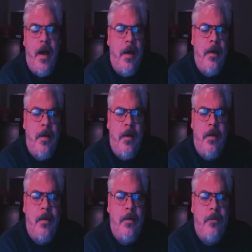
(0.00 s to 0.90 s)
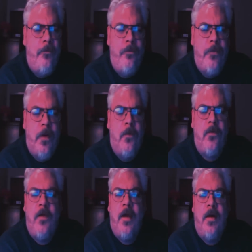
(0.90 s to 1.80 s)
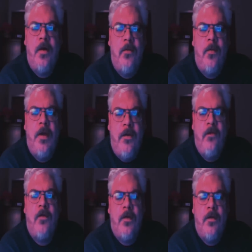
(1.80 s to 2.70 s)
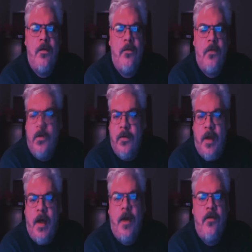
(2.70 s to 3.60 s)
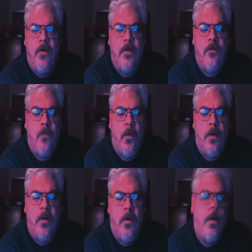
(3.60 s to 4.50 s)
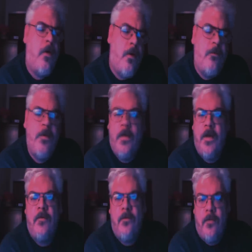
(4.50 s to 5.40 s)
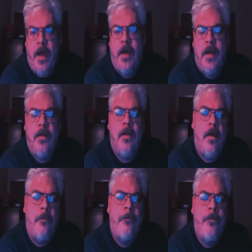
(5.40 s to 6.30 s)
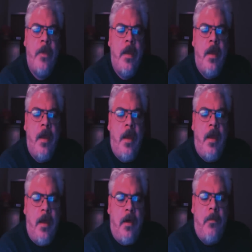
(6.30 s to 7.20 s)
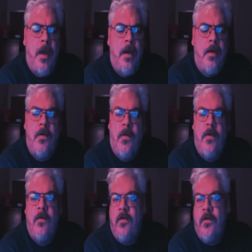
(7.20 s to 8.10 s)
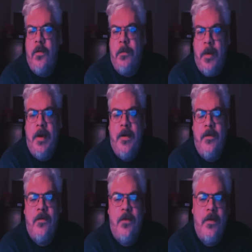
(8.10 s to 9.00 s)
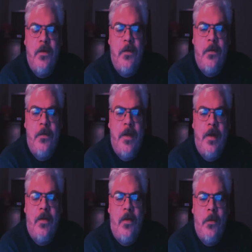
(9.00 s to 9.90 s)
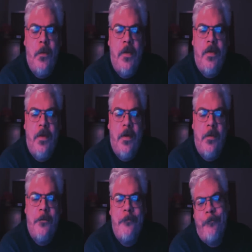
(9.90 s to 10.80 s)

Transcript: I don't see a good reason for your logic for going over there and flagging him and encouraging your buddies to do that along with you.